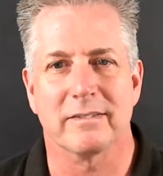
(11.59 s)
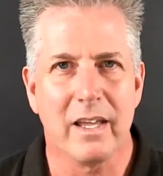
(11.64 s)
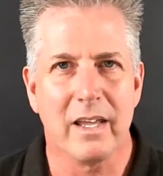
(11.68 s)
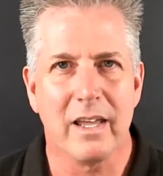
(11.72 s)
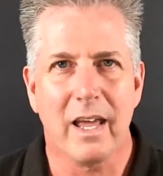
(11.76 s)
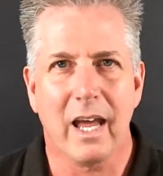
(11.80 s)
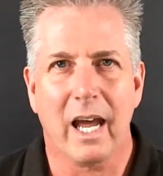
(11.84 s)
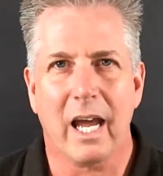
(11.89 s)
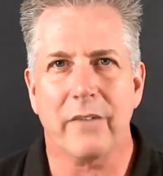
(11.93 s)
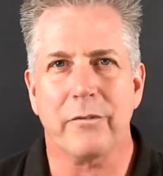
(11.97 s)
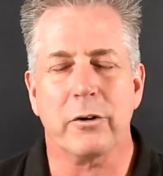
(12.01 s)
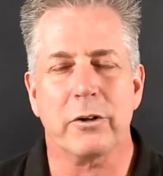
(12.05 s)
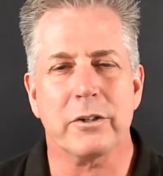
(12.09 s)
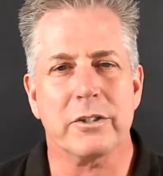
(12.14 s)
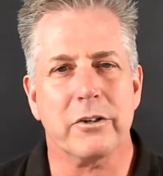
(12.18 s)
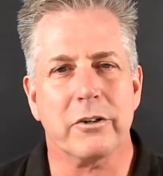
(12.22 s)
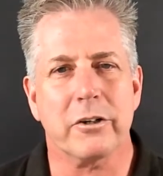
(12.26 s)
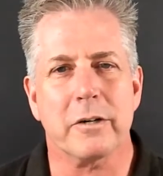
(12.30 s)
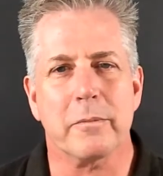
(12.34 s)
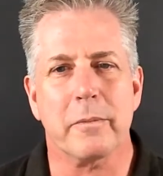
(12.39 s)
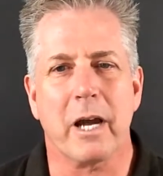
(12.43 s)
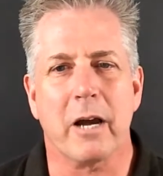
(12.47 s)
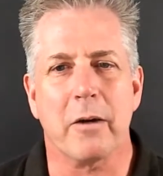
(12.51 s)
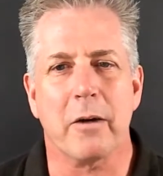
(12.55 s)
I first
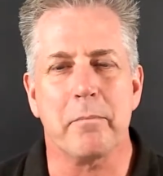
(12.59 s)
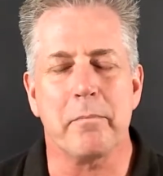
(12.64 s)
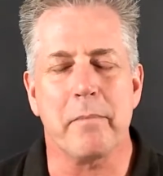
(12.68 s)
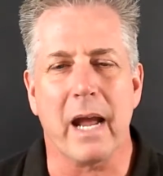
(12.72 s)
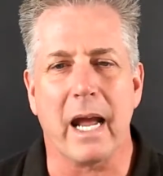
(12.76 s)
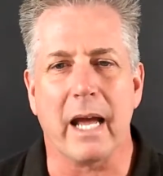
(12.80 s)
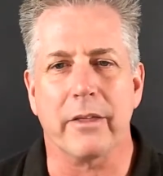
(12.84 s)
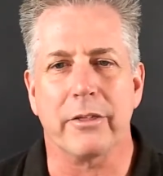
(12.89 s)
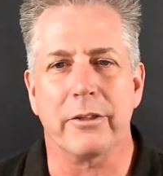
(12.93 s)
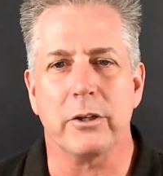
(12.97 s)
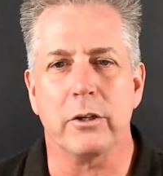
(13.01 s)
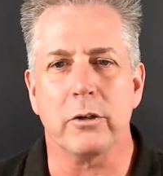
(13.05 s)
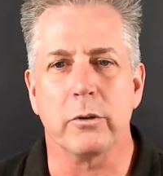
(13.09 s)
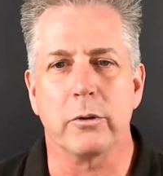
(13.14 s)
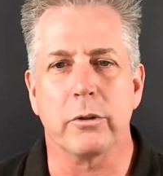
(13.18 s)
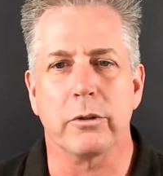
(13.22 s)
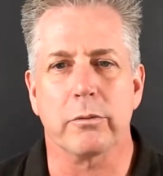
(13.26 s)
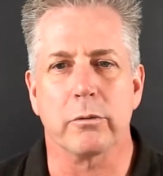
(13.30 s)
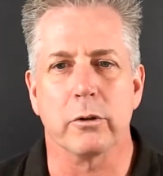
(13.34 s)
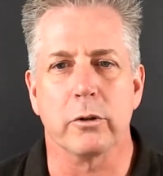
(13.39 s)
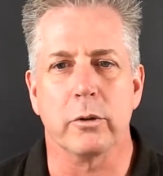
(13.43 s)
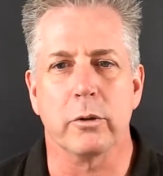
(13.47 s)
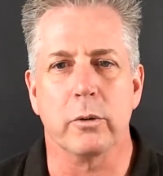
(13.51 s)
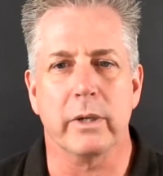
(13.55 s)
heard about Matthew
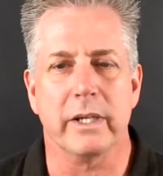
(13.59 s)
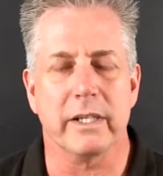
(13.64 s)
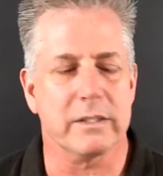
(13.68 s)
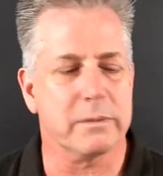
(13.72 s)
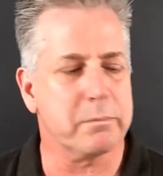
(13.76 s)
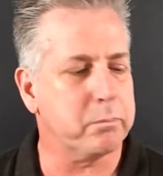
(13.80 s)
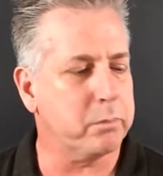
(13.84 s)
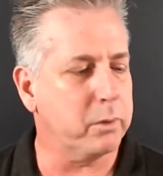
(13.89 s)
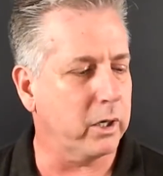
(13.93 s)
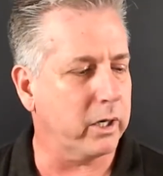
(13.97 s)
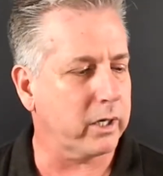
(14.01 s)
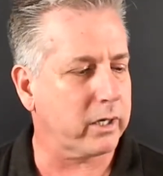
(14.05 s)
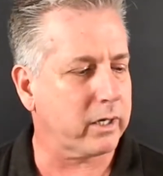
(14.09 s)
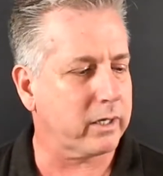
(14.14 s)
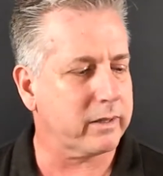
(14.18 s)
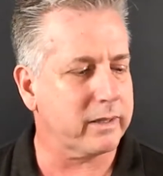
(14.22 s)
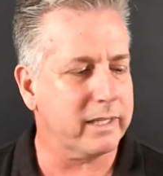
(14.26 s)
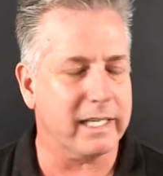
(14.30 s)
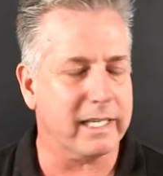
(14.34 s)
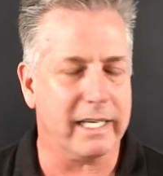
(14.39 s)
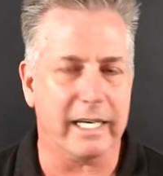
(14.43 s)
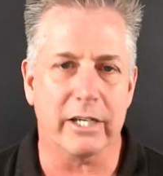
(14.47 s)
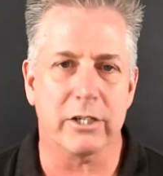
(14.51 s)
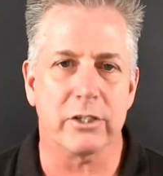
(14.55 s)
through his book,
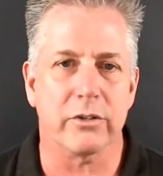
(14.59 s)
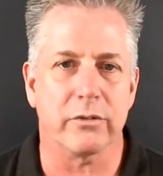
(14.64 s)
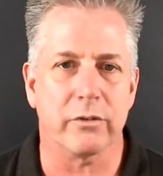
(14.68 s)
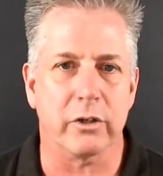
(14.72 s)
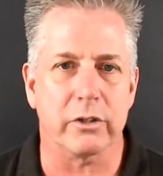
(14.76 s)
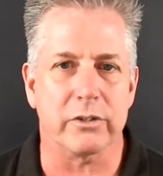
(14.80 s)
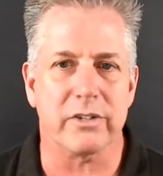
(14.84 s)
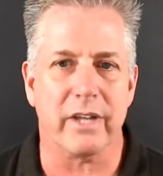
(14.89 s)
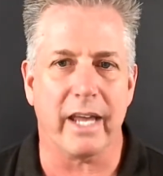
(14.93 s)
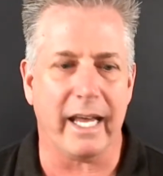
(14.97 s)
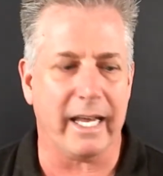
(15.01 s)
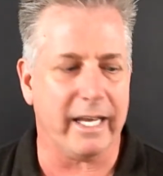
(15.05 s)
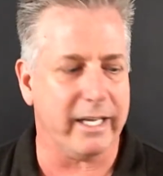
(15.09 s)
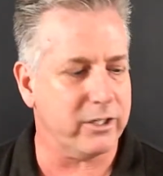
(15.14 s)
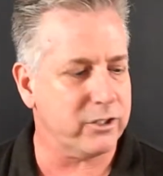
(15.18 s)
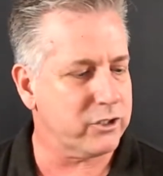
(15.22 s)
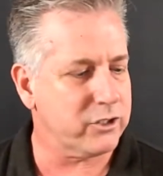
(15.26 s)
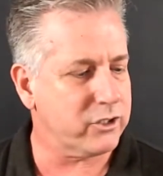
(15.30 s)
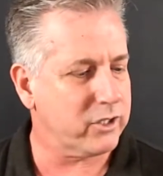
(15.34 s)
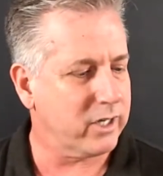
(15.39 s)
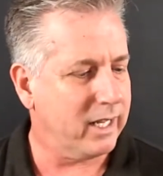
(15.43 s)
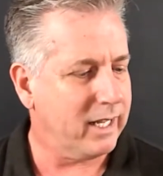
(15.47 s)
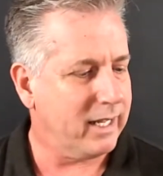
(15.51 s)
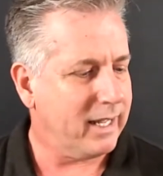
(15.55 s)
The Introvert's
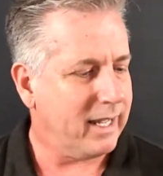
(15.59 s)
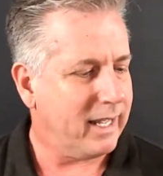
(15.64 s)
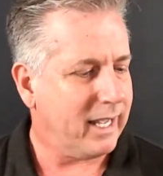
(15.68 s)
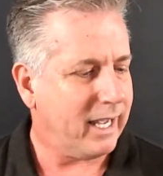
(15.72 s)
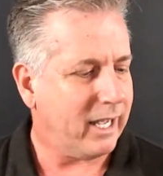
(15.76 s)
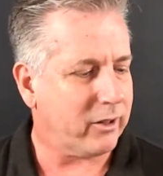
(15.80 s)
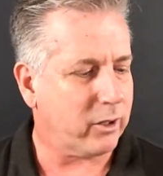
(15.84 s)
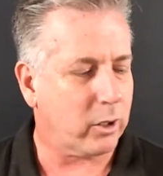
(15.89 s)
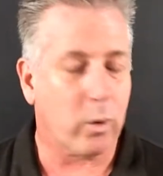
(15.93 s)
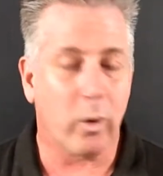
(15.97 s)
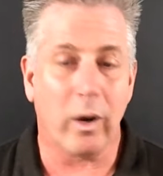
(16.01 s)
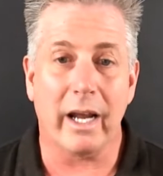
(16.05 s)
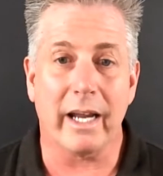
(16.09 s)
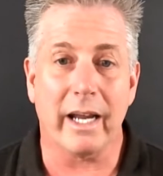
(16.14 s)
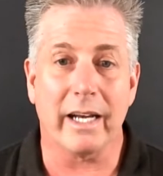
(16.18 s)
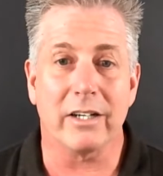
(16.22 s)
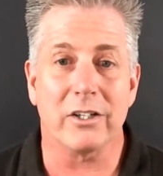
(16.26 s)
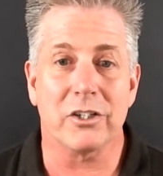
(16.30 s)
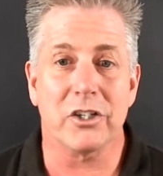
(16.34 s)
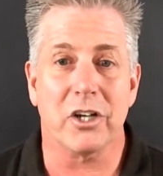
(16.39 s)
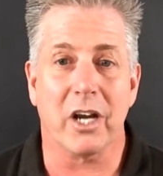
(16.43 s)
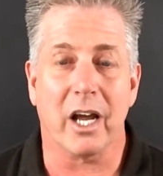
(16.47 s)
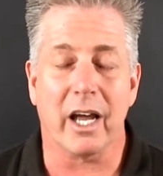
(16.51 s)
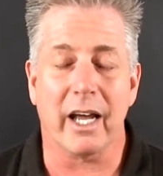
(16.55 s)
Edge, How the Quiet
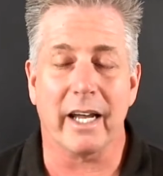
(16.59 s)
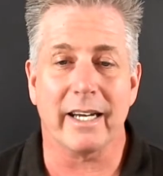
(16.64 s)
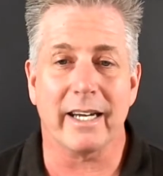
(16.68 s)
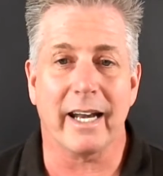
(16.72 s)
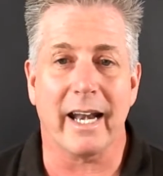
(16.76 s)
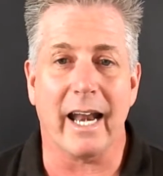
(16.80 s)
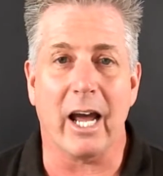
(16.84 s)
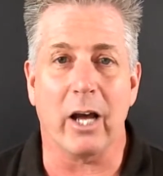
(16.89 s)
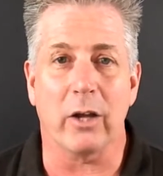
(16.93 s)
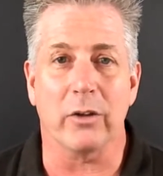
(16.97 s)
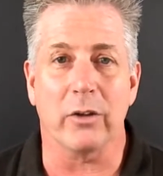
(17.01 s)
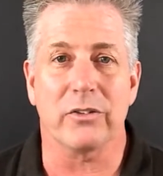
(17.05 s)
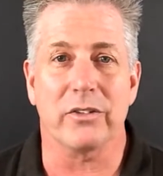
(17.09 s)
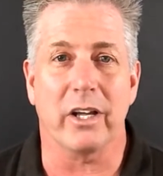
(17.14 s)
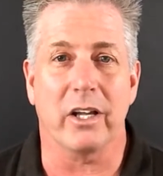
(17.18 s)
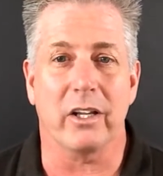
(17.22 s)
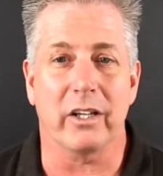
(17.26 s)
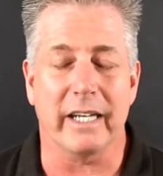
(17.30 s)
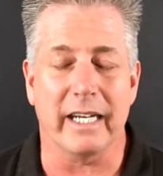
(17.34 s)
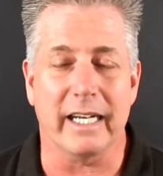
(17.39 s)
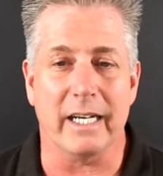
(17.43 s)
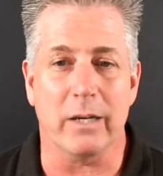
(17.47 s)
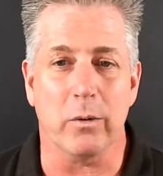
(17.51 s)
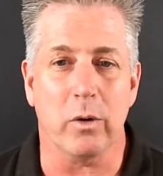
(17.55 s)
and Shy Can
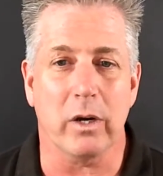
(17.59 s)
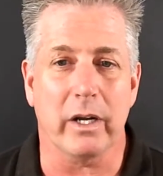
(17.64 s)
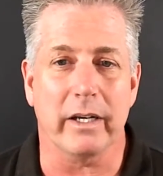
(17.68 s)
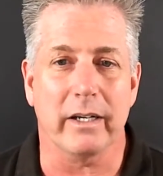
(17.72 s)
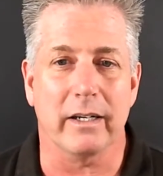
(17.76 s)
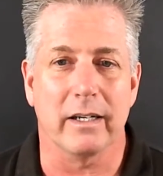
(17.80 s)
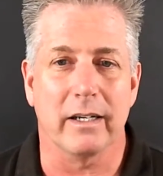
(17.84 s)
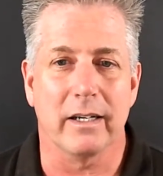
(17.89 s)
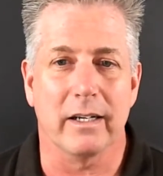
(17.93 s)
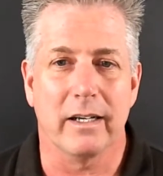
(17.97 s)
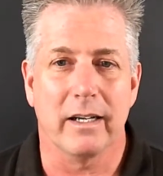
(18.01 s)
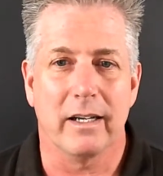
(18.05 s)
Outsell Anyone.